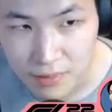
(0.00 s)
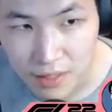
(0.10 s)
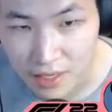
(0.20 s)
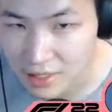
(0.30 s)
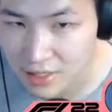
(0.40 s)

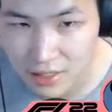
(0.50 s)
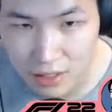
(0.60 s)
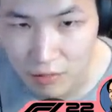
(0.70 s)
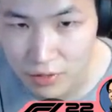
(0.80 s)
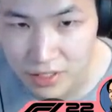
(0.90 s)
I can easily
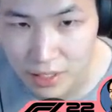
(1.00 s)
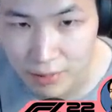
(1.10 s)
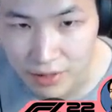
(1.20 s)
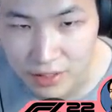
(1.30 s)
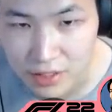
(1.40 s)
overtake him
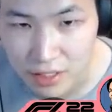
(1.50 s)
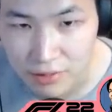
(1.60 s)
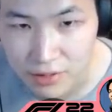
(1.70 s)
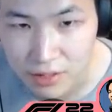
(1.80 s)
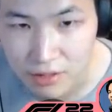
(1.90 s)
on the soft, so